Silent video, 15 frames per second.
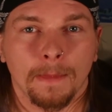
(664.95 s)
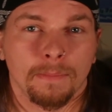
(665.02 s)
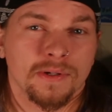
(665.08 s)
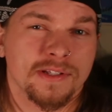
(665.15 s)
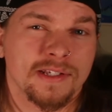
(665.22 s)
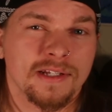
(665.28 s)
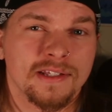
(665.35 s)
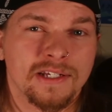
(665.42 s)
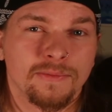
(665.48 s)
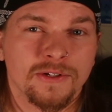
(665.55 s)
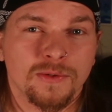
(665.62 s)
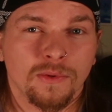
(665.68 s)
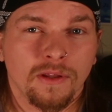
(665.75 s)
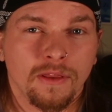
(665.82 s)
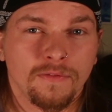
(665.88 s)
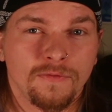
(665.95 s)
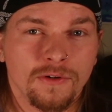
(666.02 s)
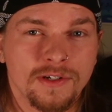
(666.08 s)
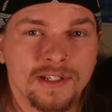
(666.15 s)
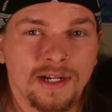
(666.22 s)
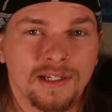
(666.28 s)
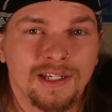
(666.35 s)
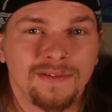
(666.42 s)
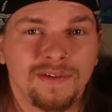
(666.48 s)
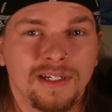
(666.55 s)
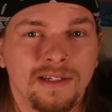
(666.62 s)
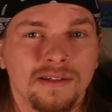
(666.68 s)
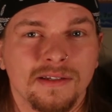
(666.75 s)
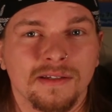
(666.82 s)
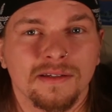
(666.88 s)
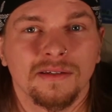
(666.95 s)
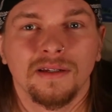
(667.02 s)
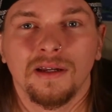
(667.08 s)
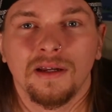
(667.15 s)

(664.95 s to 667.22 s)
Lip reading: But since it was one of the first activities,